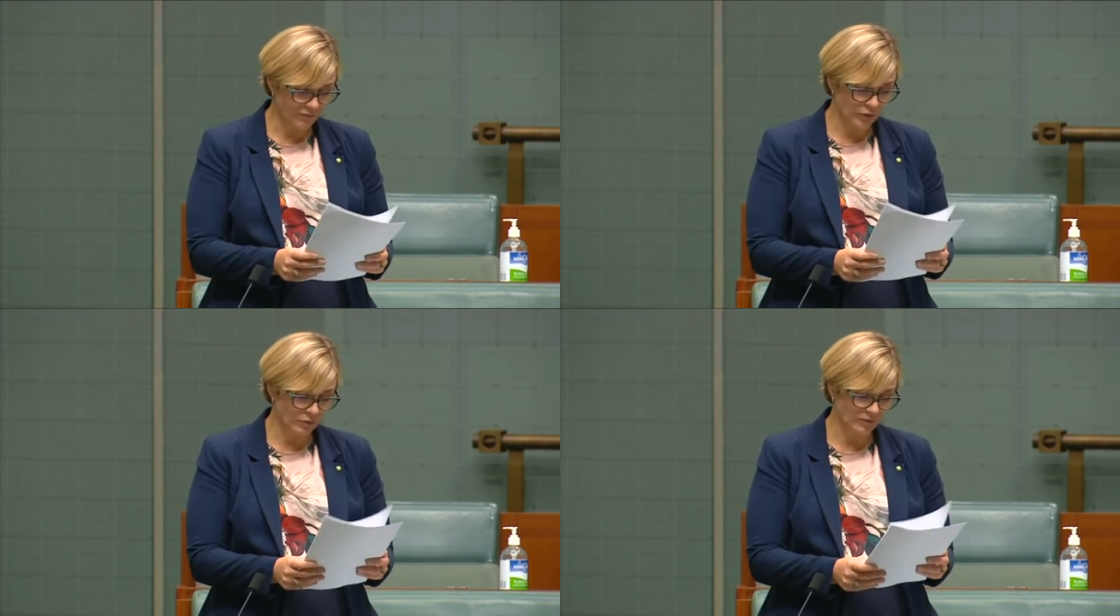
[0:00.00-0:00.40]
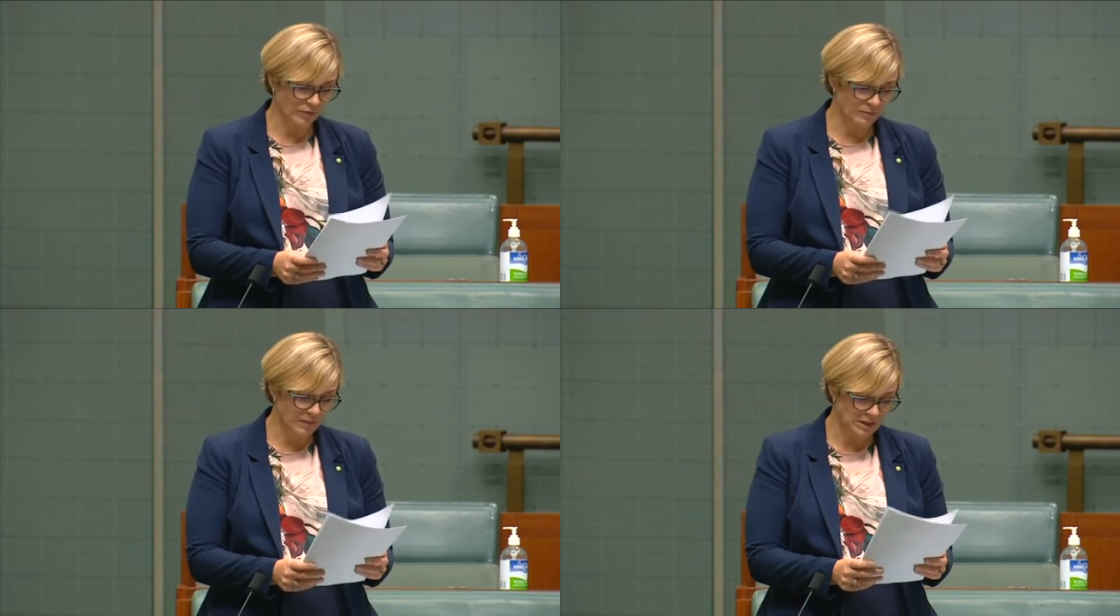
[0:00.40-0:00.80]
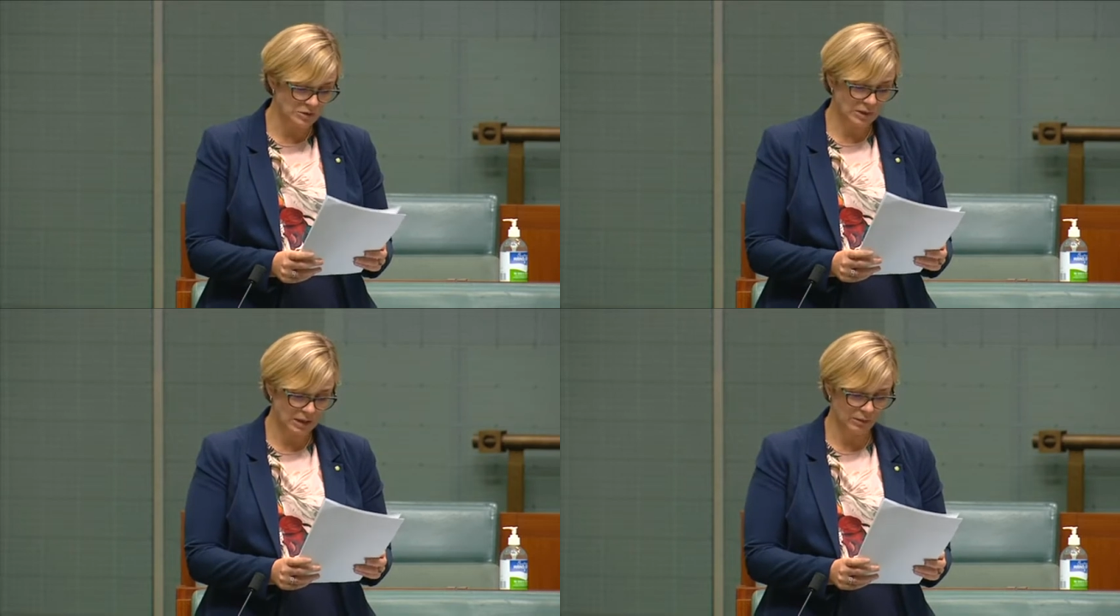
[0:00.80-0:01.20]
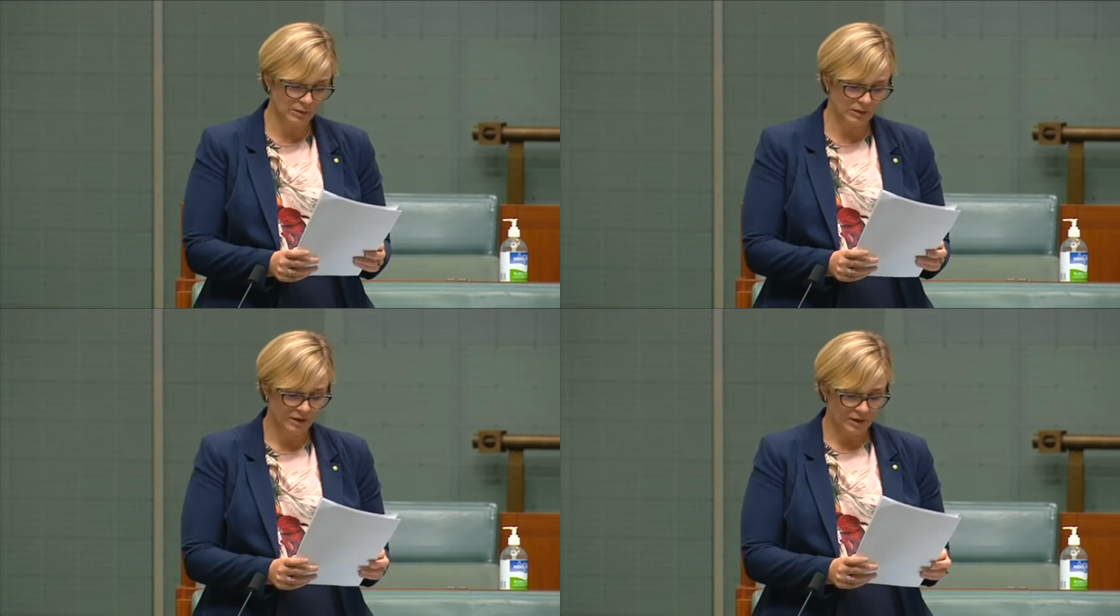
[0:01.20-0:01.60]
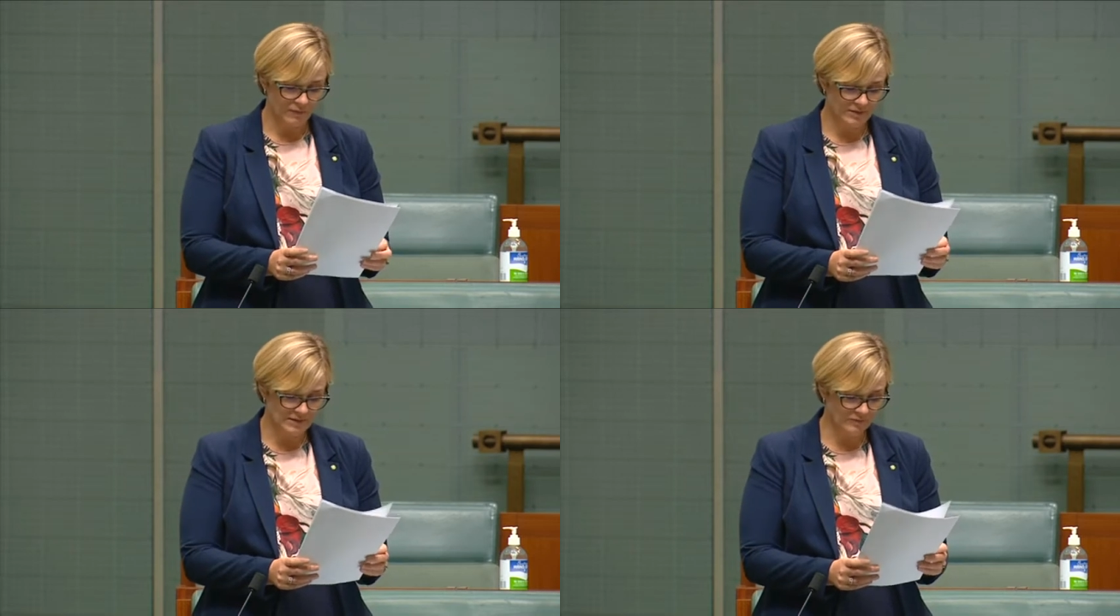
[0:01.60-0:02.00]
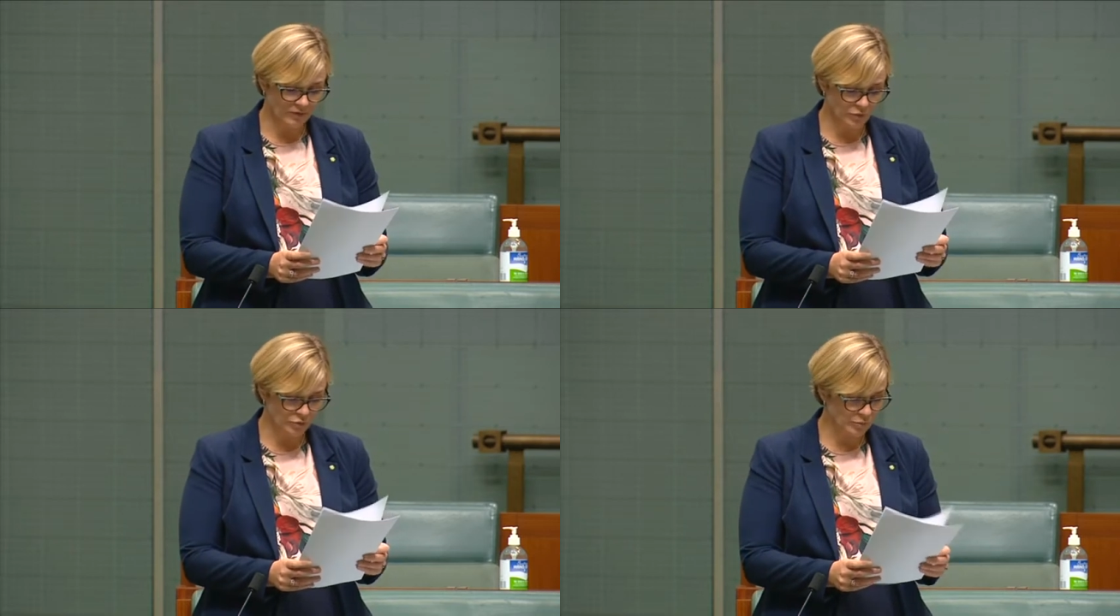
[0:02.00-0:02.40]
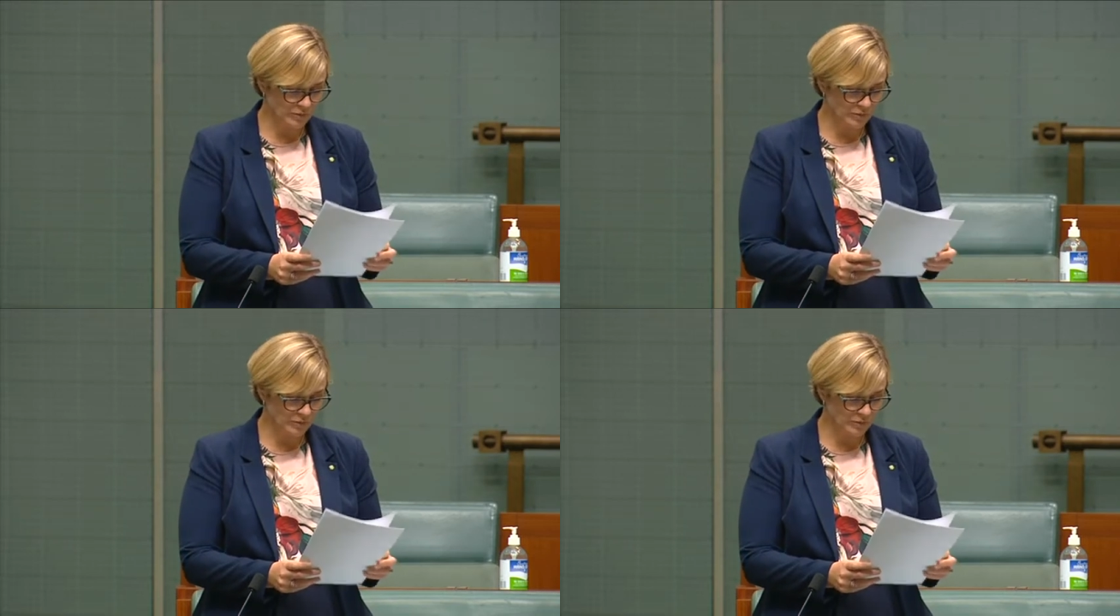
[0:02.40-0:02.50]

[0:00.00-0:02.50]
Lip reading: focus on mental health for this vulnerable